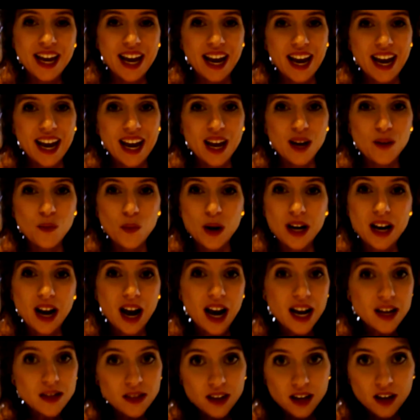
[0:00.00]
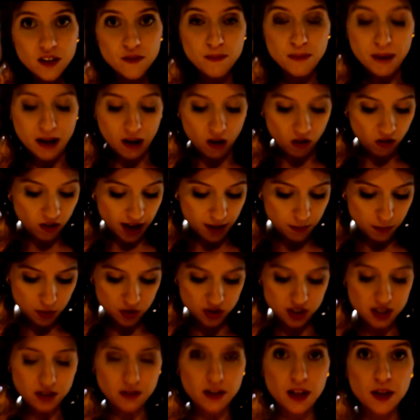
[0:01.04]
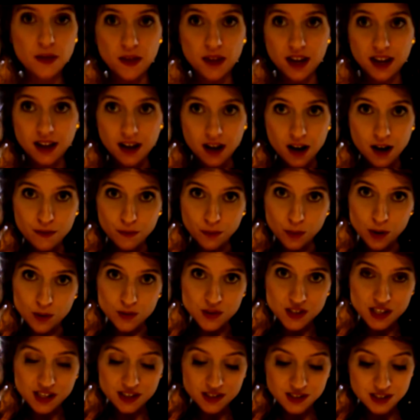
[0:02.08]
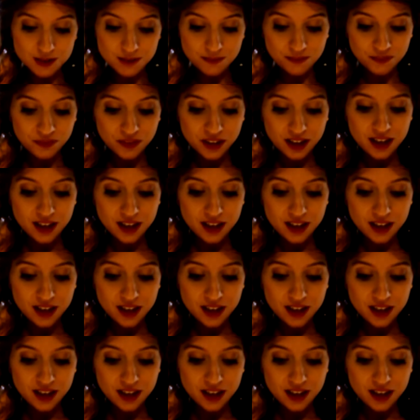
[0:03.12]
And when I think of Belle, I personally think of roses.